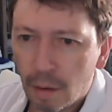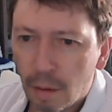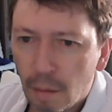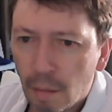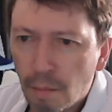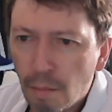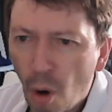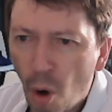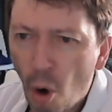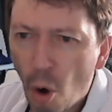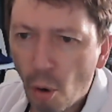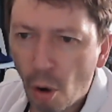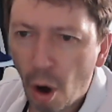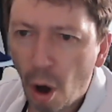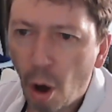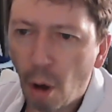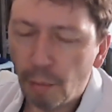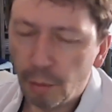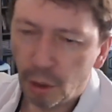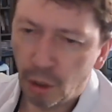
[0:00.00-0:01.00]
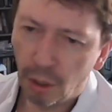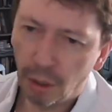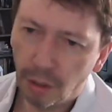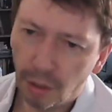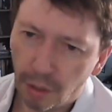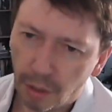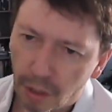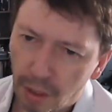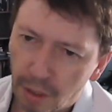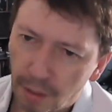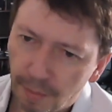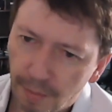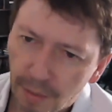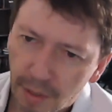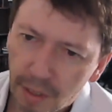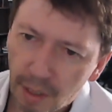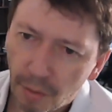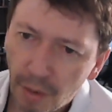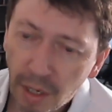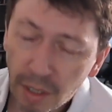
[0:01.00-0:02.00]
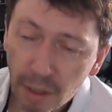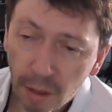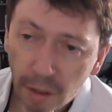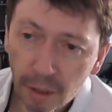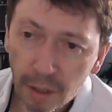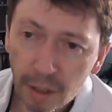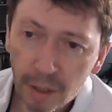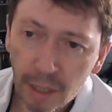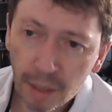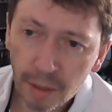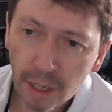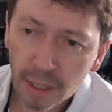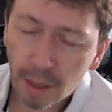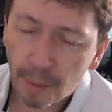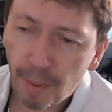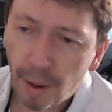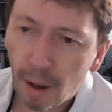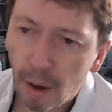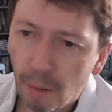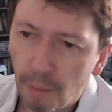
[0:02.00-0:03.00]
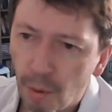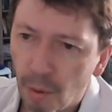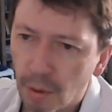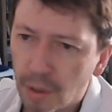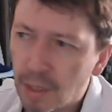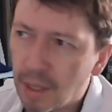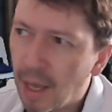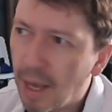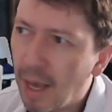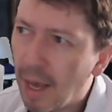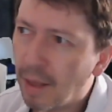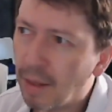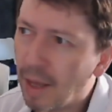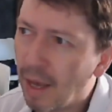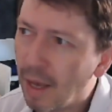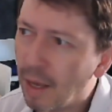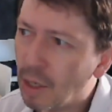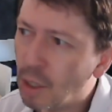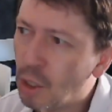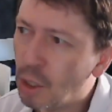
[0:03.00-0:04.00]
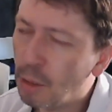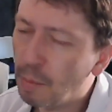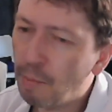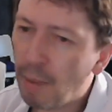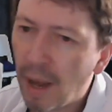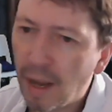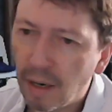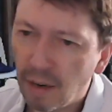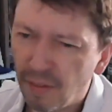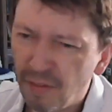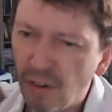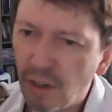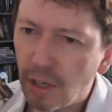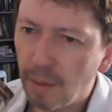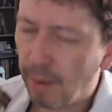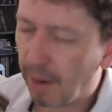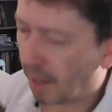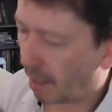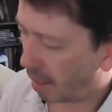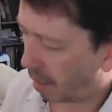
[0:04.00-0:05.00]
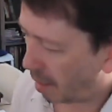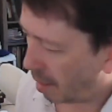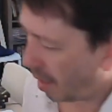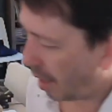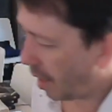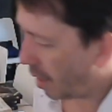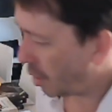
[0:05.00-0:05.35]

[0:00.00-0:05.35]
More options. So these are power books. They expand fundamentally. They